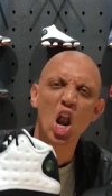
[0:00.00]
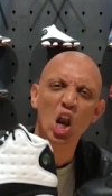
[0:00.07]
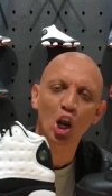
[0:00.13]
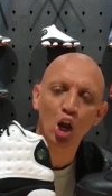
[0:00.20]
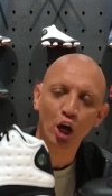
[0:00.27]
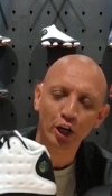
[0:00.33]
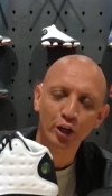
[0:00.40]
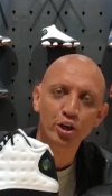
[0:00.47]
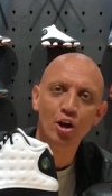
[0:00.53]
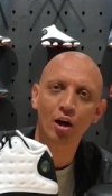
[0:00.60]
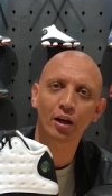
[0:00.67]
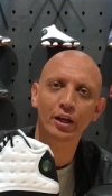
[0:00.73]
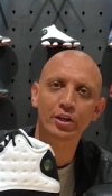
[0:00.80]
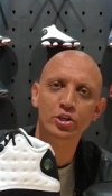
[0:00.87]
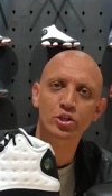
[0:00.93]
A lot of
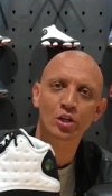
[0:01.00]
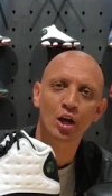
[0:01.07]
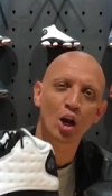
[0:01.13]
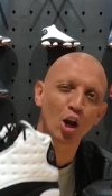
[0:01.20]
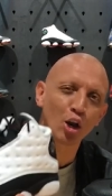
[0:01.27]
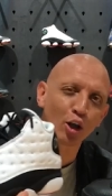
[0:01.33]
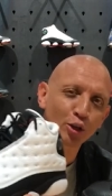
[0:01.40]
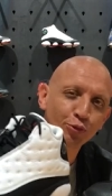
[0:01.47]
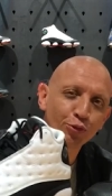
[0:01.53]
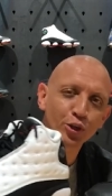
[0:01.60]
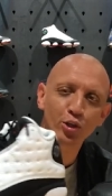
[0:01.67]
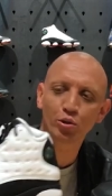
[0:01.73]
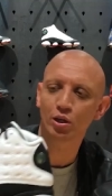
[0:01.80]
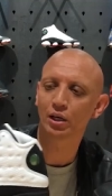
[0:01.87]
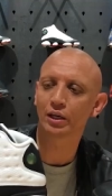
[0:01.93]
knowledge, a lot for
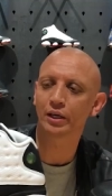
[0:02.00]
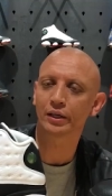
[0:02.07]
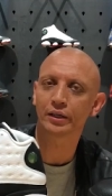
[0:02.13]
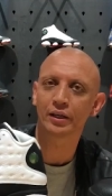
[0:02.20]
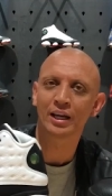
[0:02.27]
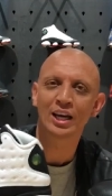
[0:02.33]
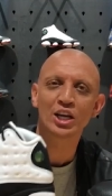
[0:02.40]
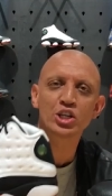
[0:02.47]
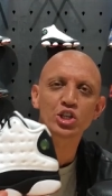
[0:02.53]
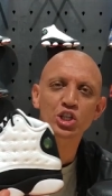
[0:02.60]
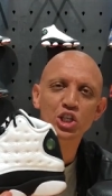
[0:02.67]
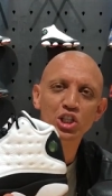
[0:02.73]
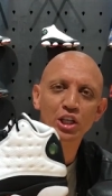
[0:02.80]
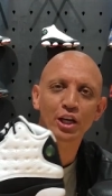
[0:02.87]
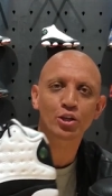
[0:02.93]
you to learn.
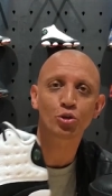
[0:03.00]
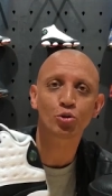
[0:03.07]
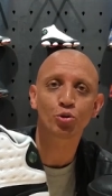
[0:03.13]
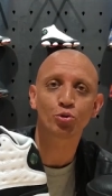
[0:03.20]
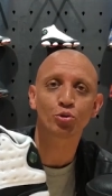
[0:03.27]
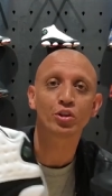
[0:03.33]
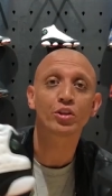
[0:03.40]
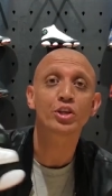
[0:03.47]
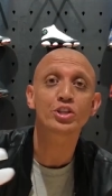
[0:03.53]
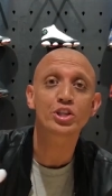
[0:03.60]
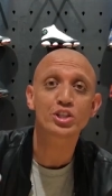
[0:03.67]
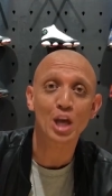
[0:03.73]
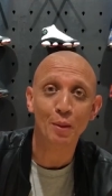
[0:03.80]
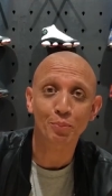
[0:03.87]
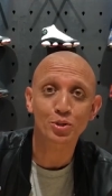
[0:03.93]
Just stay tuned. This
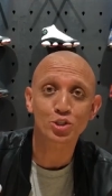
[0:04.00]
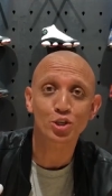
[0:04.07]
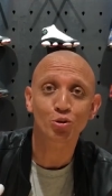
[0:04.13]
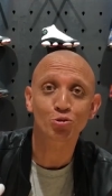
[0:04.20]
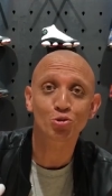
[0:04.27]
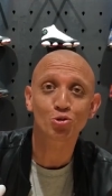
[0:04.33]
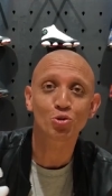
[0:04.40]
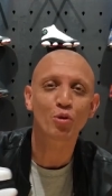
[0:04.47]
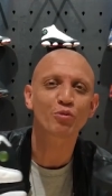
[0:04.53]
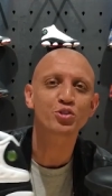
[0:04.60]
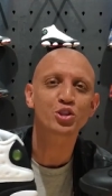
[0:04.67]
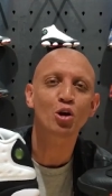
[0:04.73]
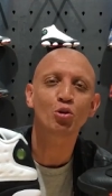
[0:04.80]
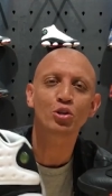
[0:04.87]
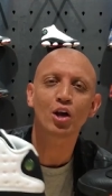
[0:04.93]
is episode 2 of
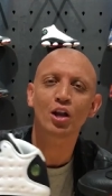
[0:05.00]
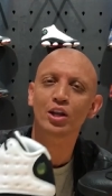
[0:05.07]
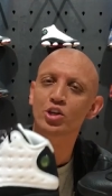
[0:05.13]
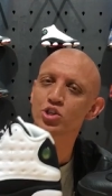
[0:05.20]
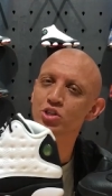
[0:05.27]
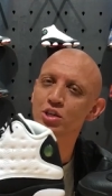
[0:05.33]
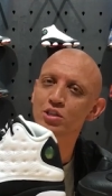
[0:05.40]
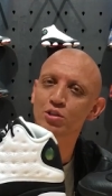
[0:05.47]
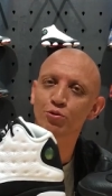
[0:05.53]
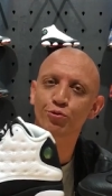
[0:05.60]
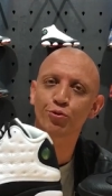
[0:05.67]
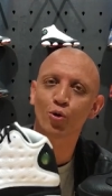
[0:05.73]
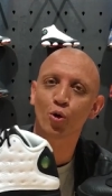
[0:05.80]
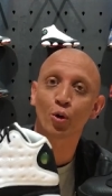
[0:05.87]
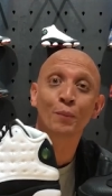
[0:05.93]
Soul Knowledge Season
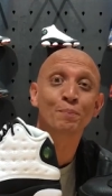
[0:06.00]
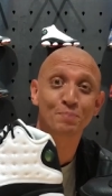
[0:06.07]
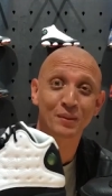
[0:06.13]
4.